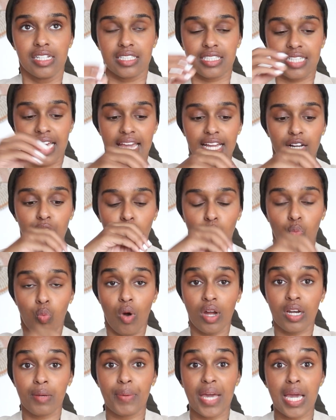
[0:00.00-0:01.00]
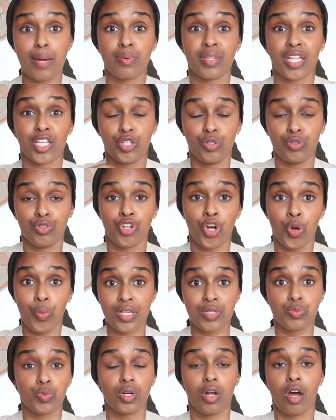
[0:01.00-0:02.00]
take one paper that you know
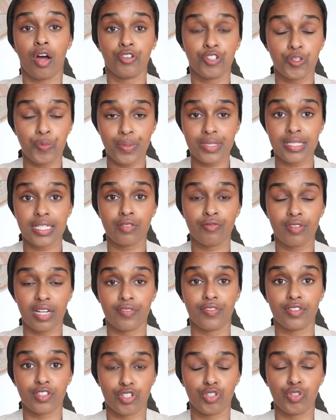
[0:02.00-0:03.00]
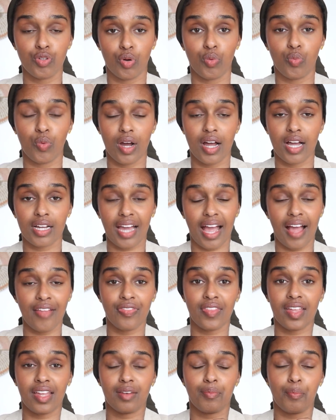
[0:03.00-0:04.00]
is 100% relevant to your work
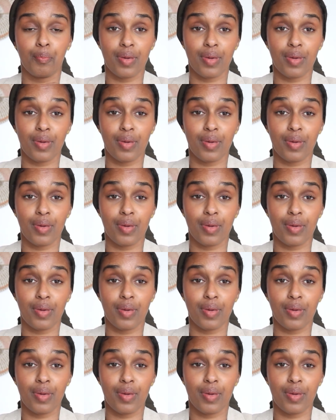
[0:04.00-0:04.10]
and then